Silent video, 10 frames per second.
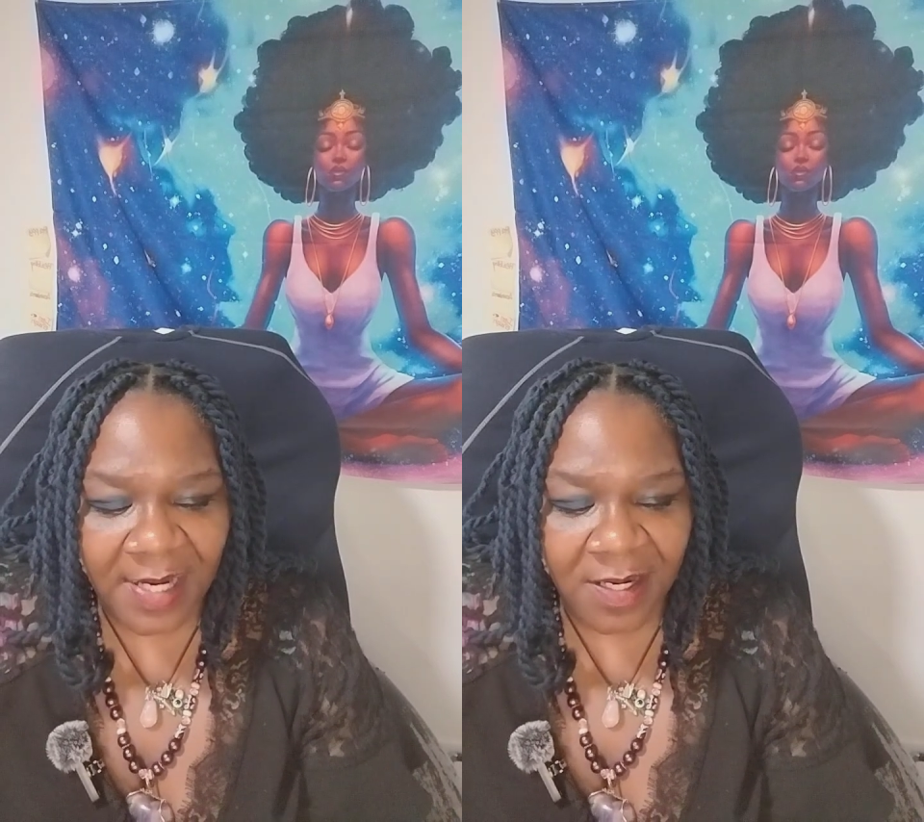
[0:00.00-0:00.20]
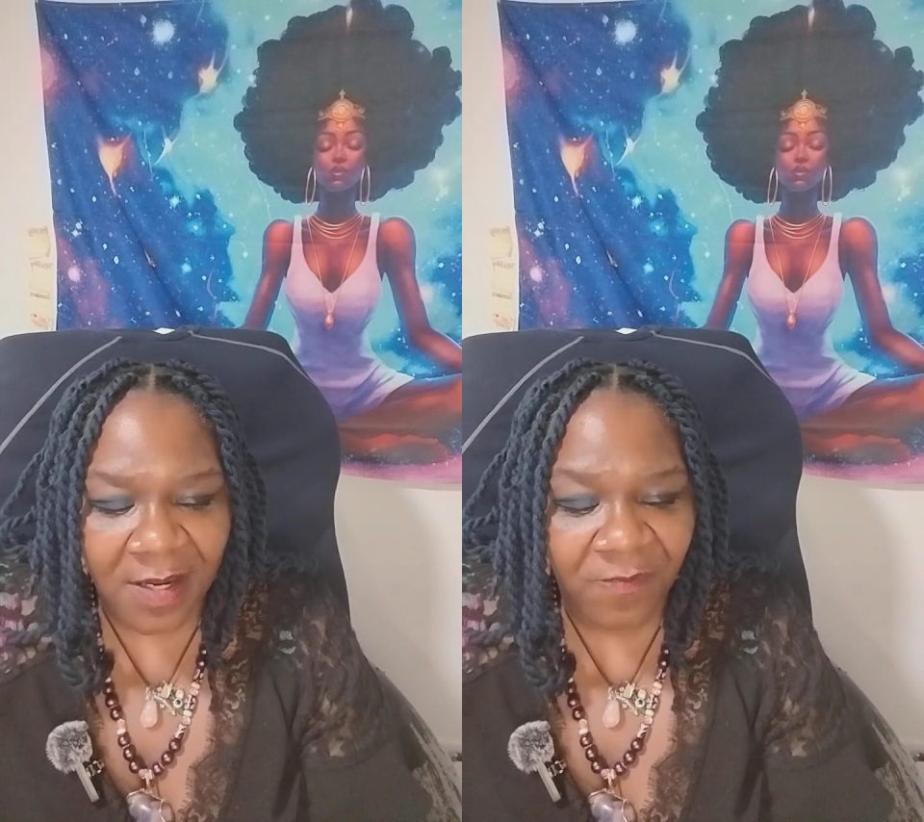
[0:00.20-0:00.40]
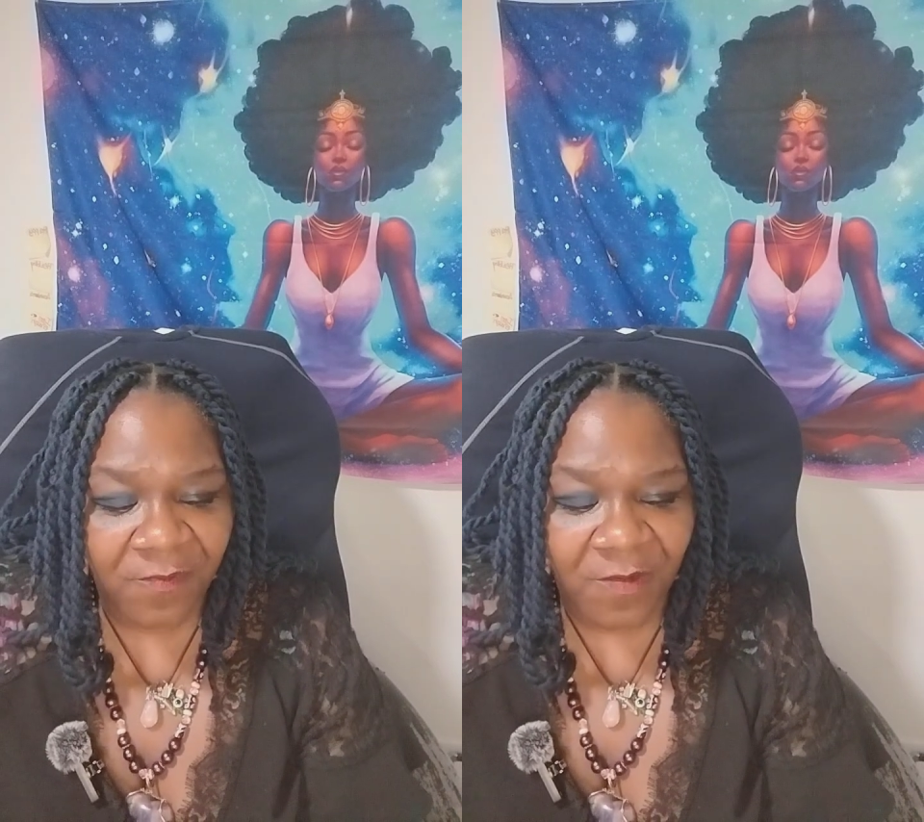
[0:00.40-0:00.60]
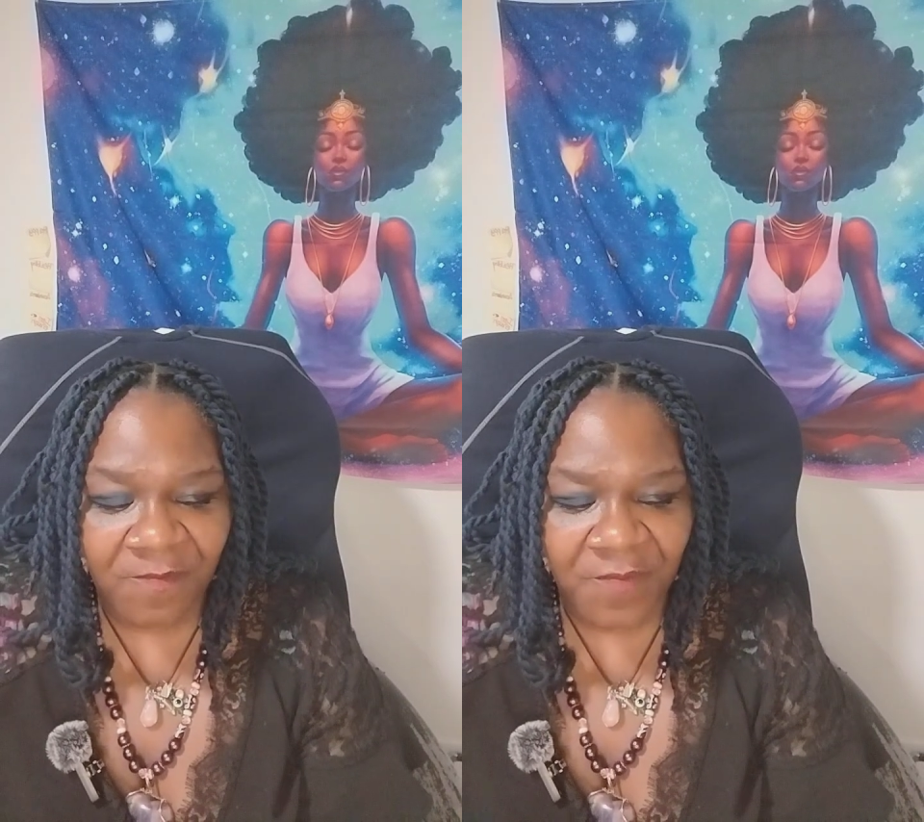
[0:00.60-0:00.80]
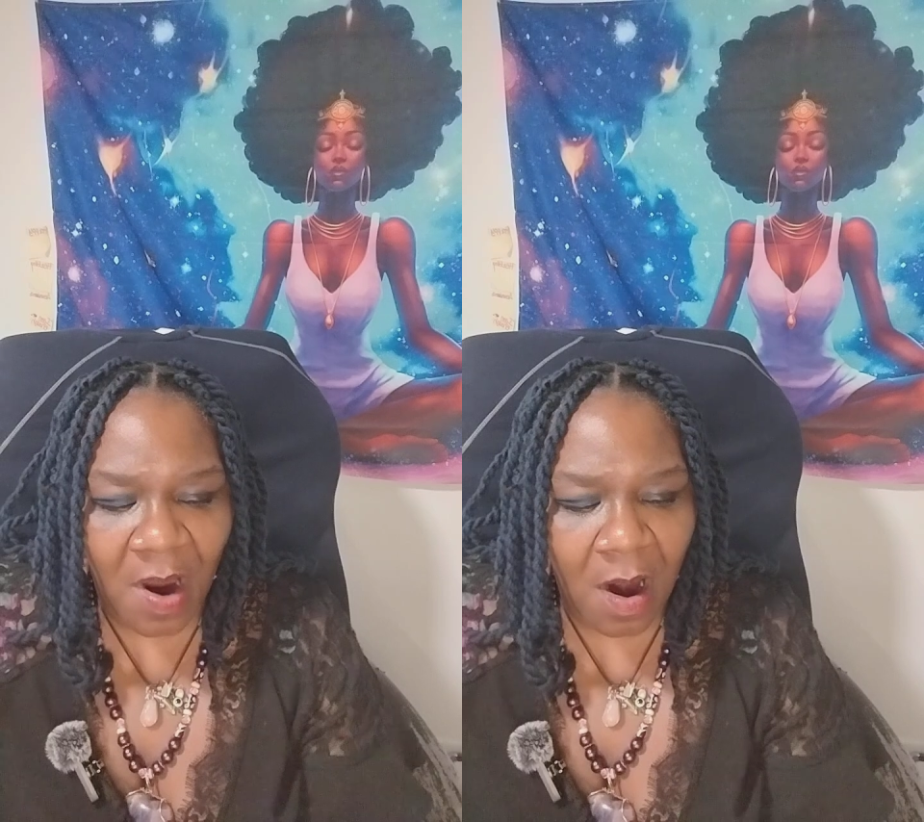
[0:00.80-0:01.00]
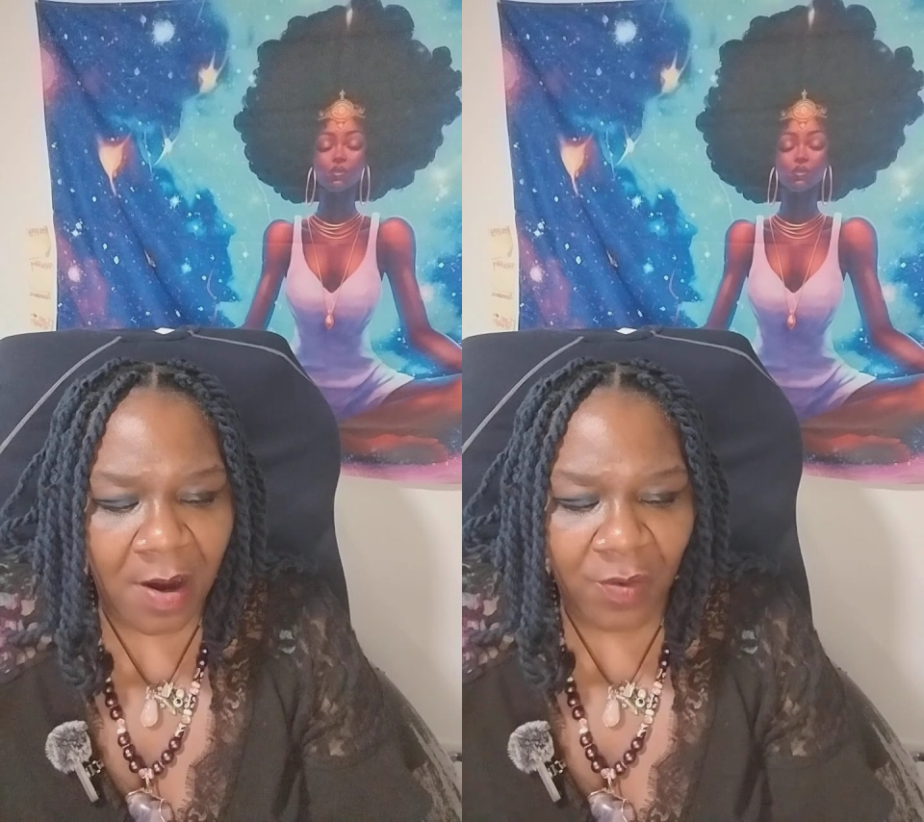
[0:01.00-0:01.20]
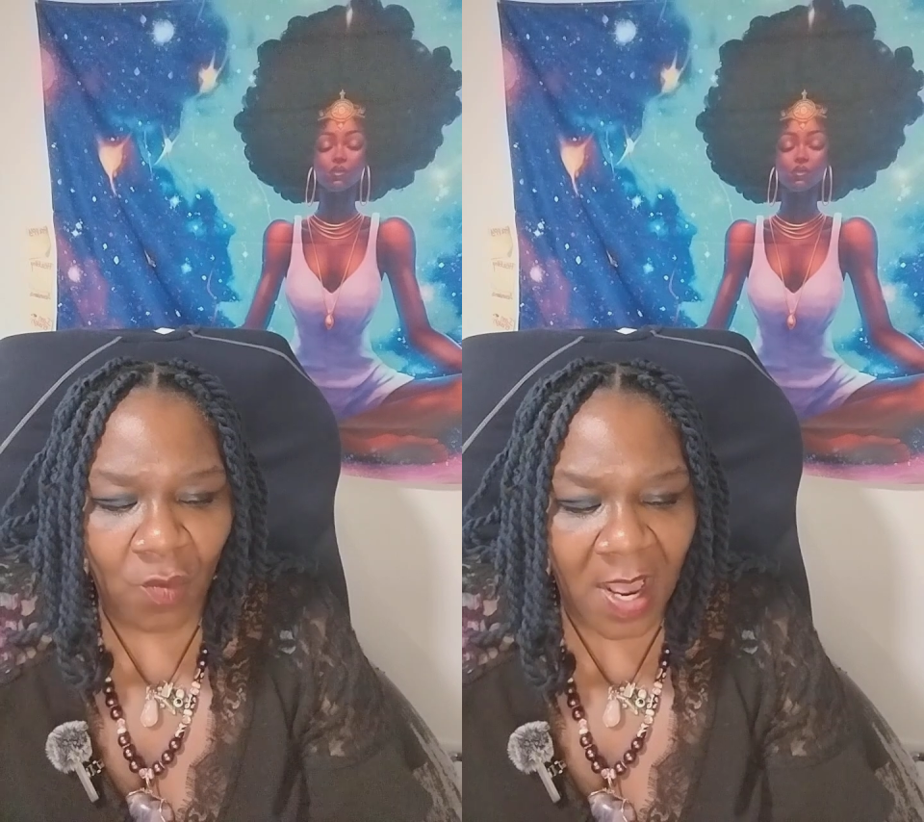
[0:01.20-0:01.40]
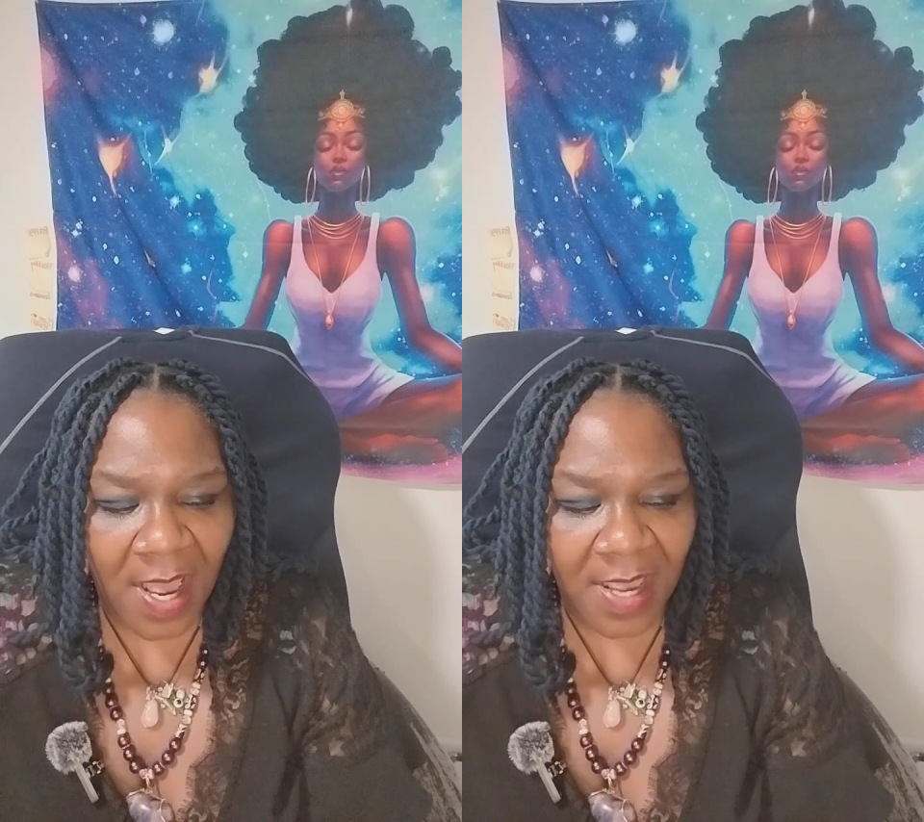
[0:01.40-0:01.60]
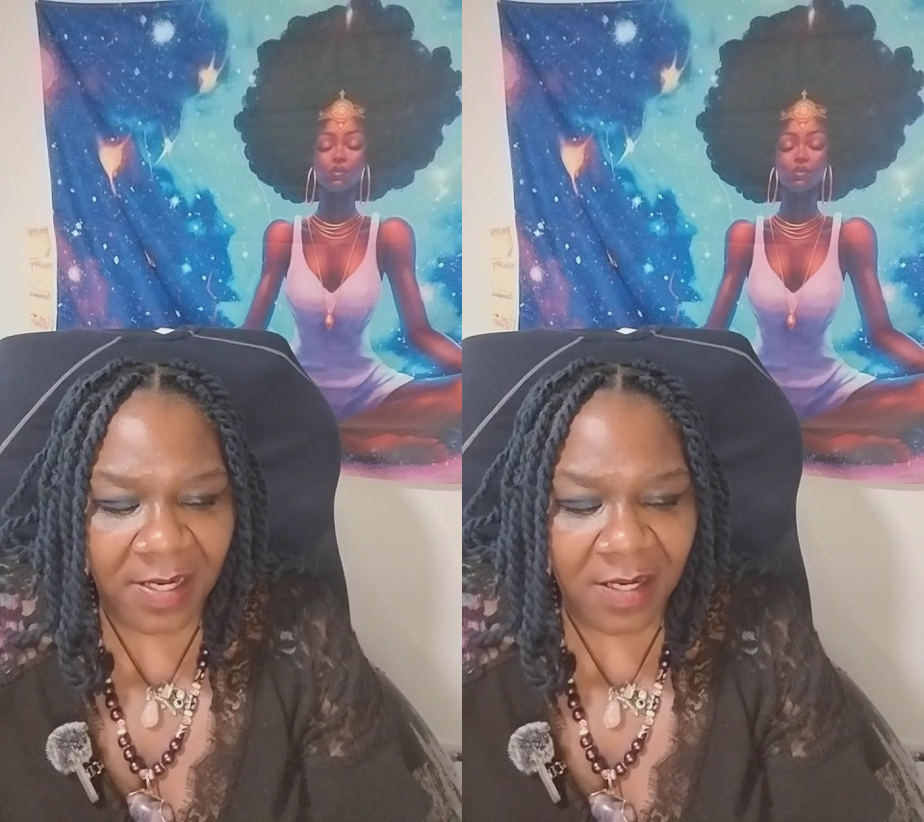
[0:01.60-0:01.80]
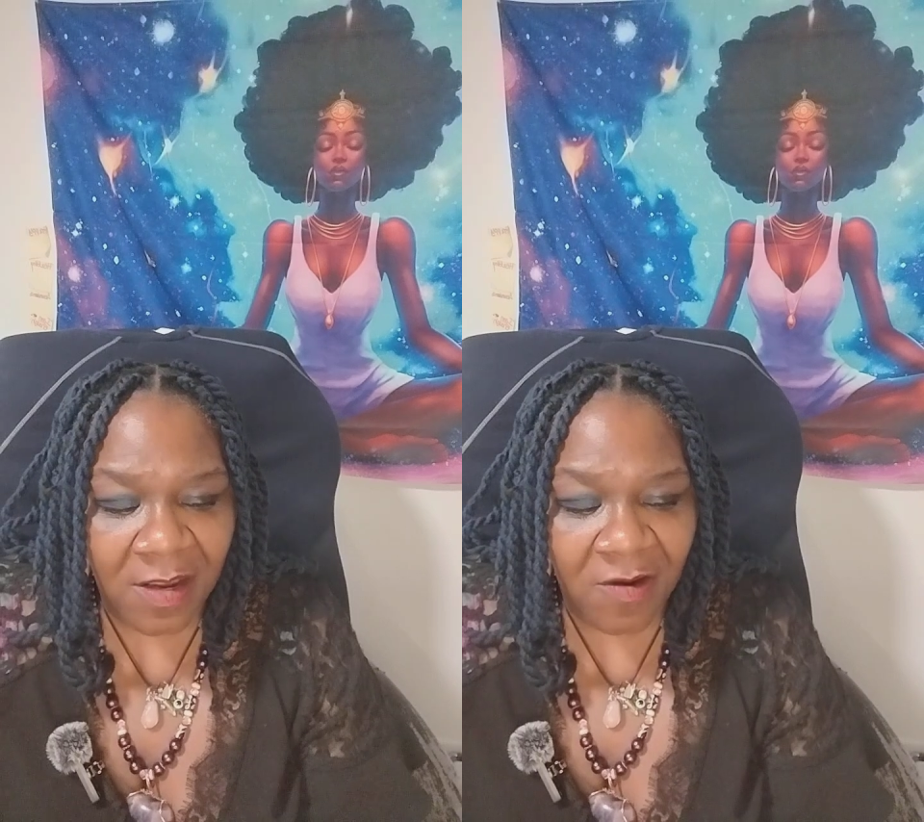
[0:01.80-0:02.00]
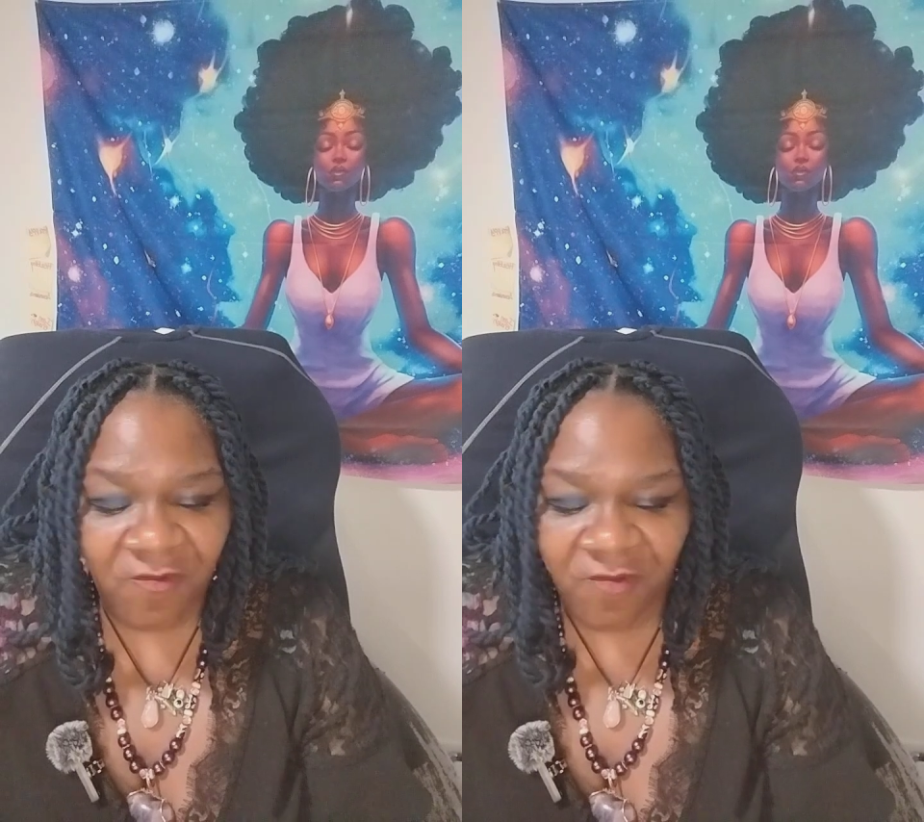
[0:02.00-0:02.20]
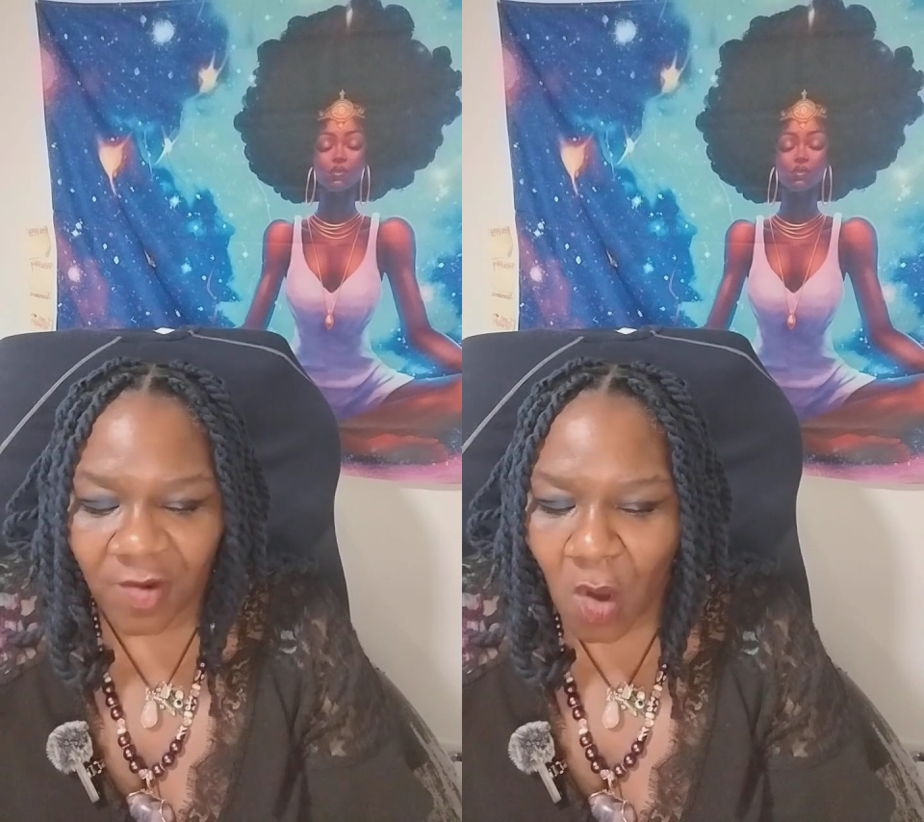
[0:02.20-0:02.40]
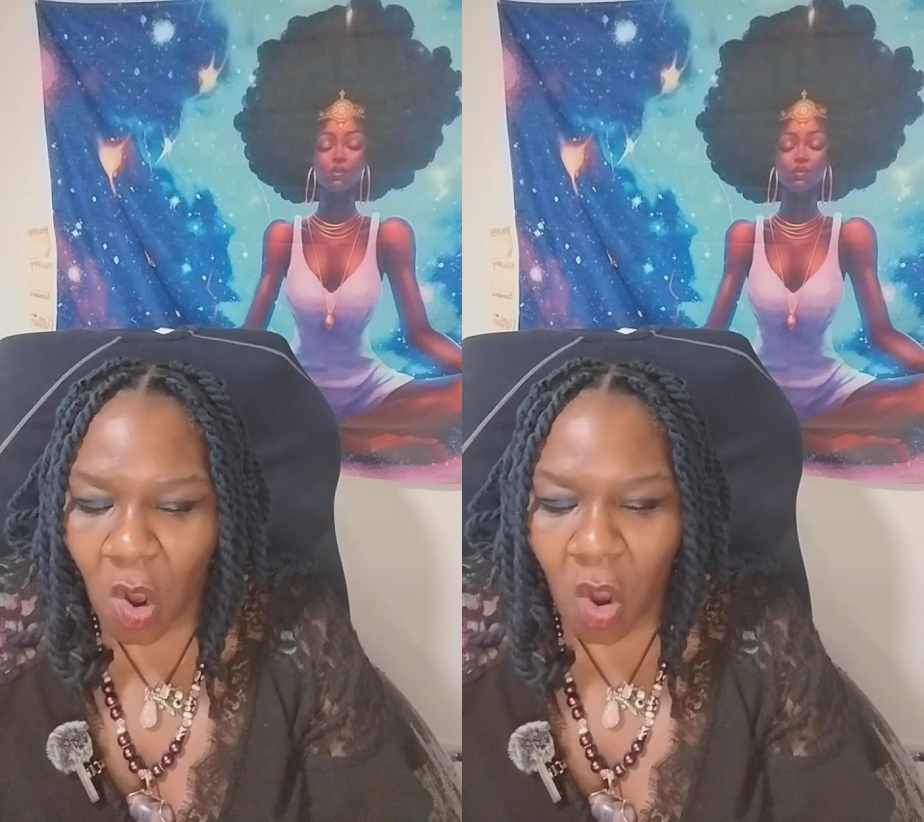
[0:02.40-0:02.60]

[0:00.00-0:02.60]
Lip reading: Souls had come from far and wide,